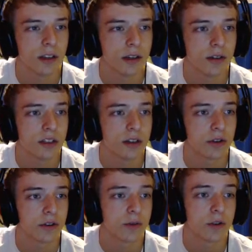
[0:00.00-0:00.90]
That was
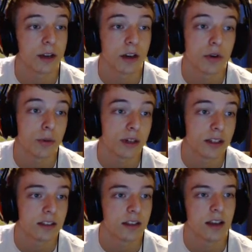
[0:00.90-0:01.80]
another one of my OU
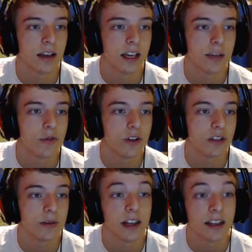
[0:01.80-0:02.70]
picks. And moving on to
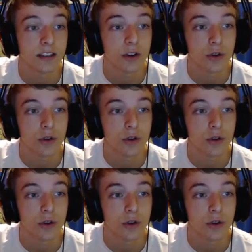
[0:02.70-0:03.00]
my last OU